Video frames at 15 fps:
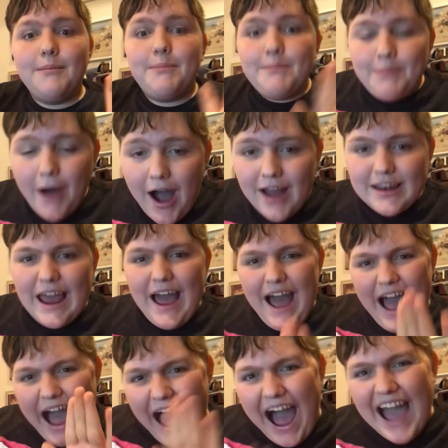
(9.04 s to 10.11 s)
But
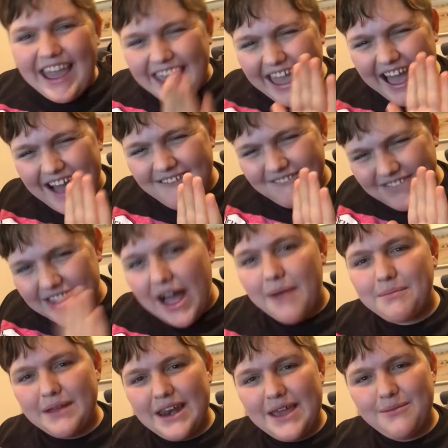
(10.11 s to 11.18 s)
I have not
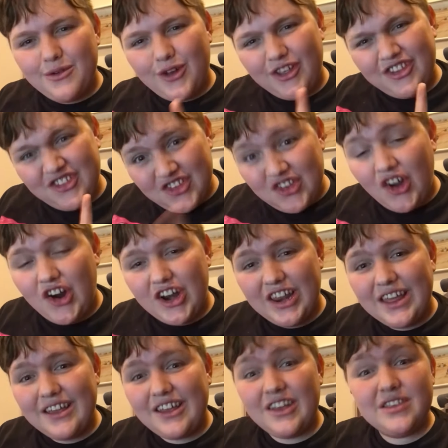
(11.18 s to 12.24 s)
been able to start
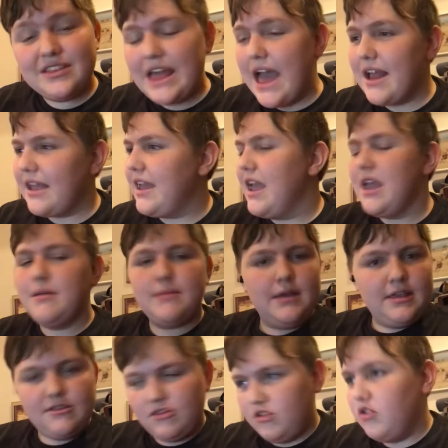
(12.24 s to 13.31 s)
it because that game
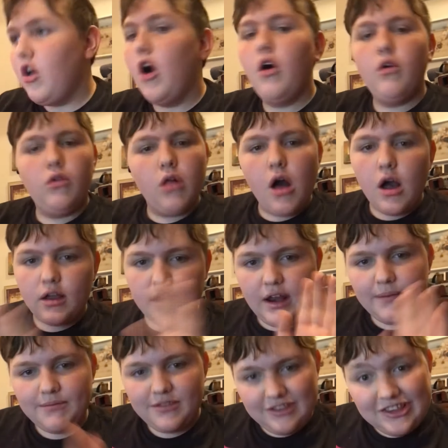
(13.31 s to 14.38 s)
is so long and
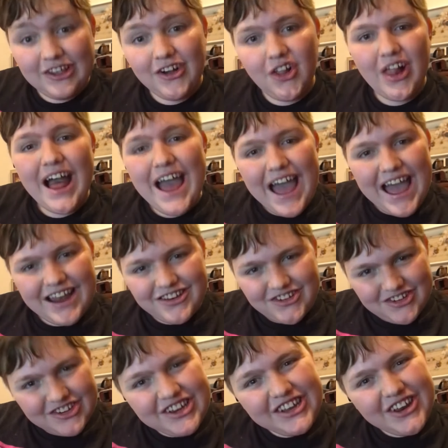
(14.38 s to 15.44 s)
I'm still at
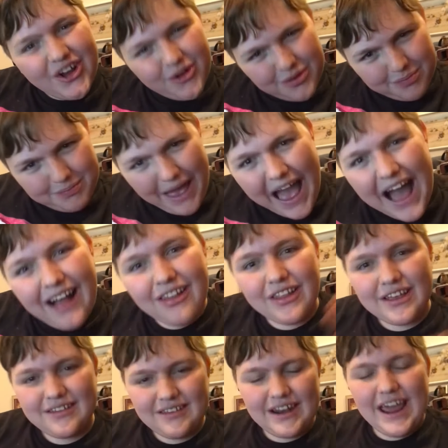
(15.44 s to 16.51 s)
Shido's
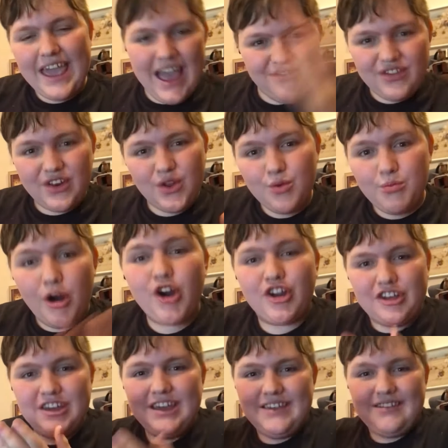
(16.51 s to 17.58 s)
Palace and I have to do
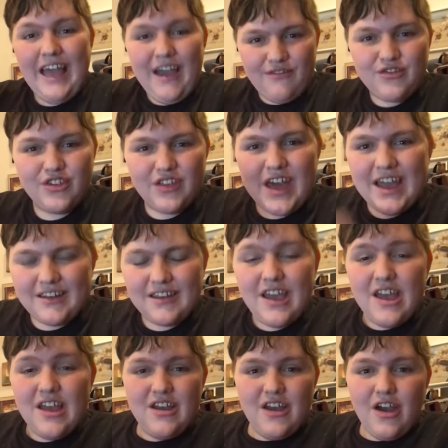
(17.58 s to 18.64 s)
Marshies after that.
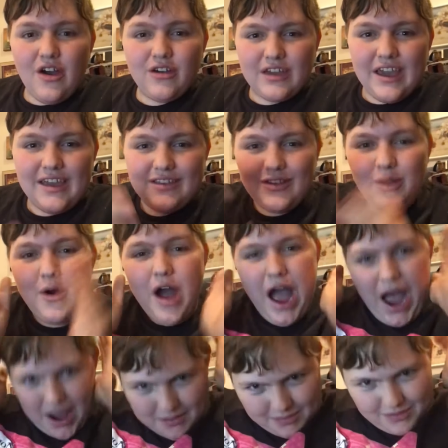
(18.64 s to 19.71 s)
Okay, so
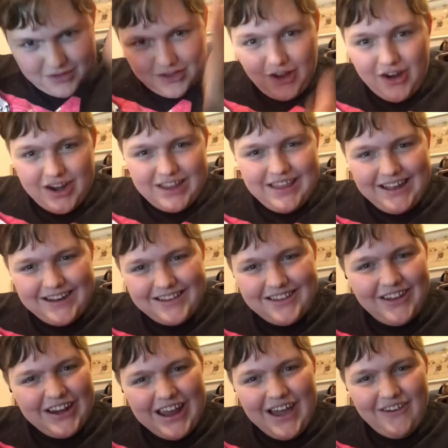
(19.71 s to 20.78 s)
I'm sorry that it's
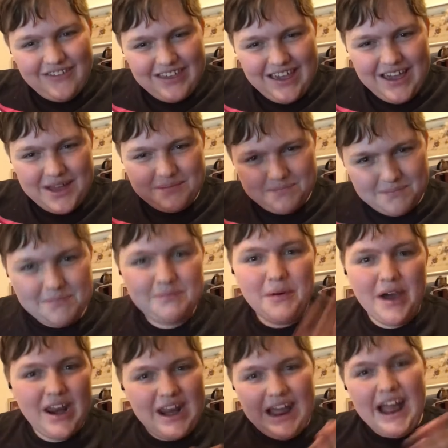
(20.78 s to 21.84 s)
not out yet,
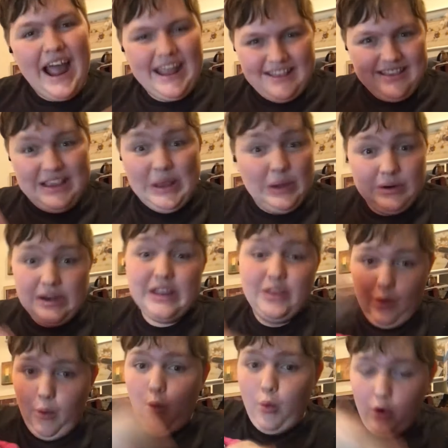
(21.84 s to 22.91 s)
but I still need
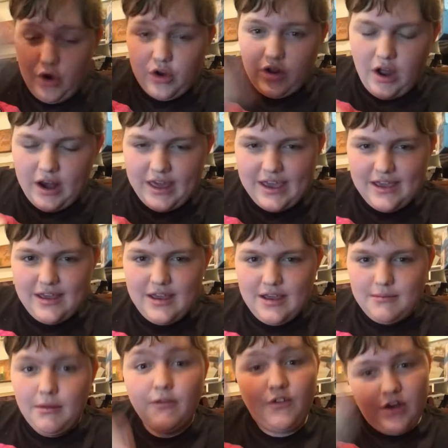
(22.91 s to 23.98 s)
to work on it.
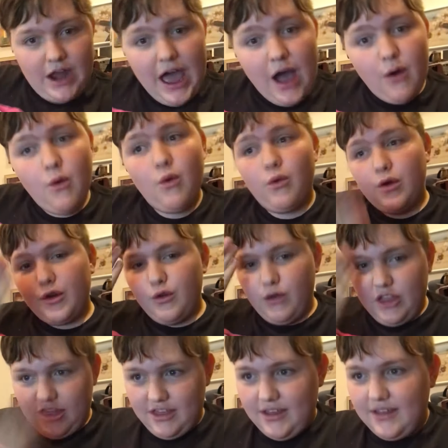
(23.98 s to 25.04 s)
But for now, we're
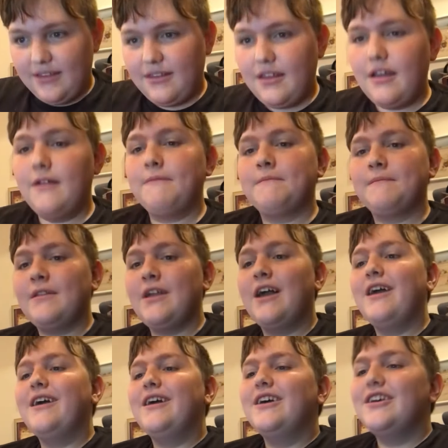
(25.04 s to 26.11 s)
doing this.
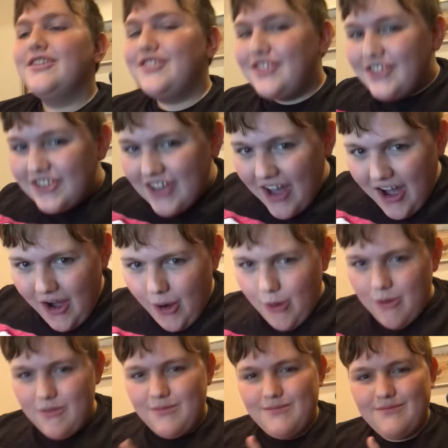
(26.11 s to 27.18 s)
So,
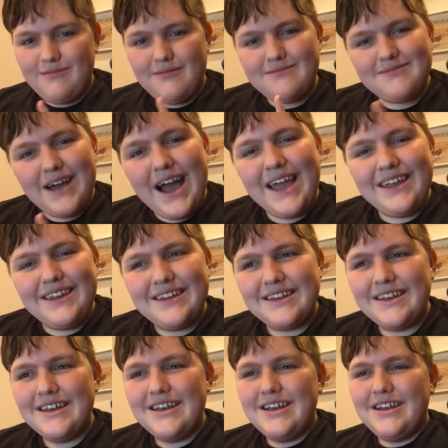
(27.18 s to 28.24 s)
I
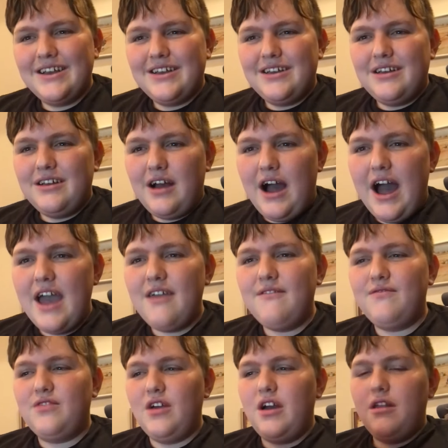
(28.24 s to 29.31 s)

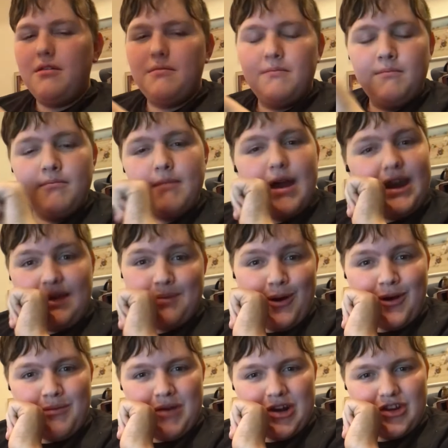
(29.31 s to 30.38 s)
I've done many
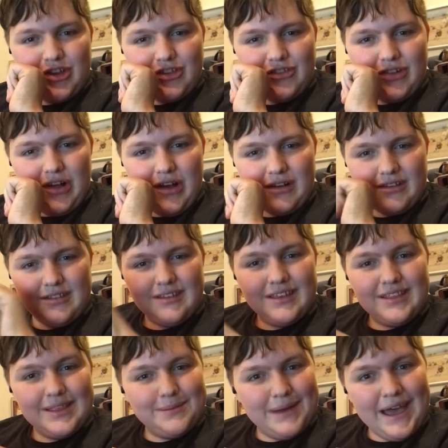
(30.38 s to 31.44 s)
Pokemon Nuzlockes in
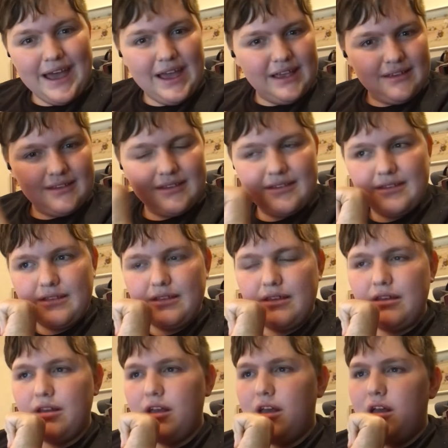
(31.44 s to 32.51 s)
the past.
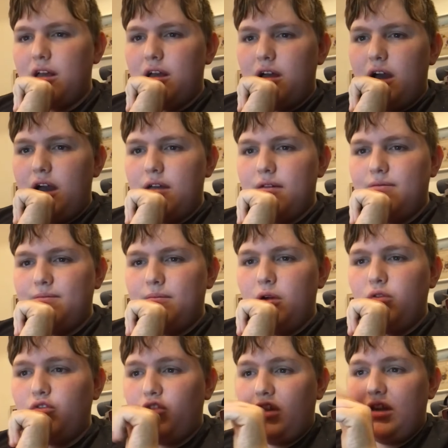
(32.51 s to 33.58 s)
I've
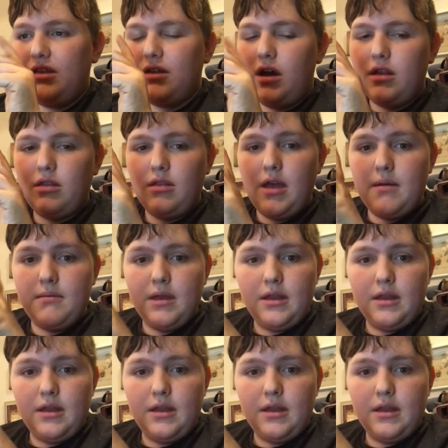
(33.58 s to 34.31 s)
mostly done them